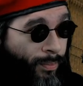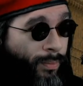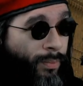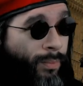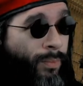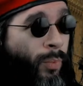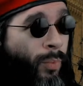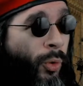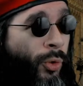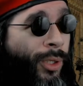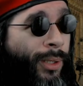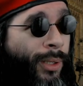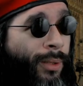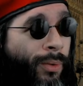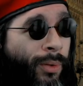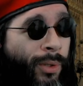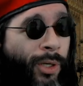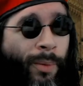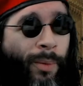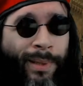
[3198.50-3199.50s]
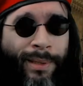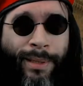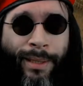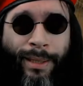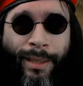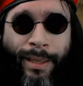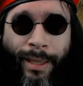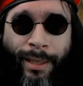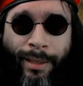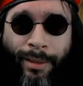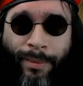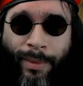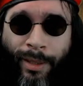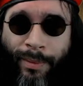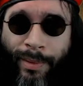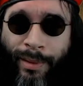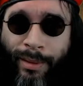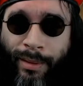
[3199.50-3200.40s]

watching or commenting at the moment,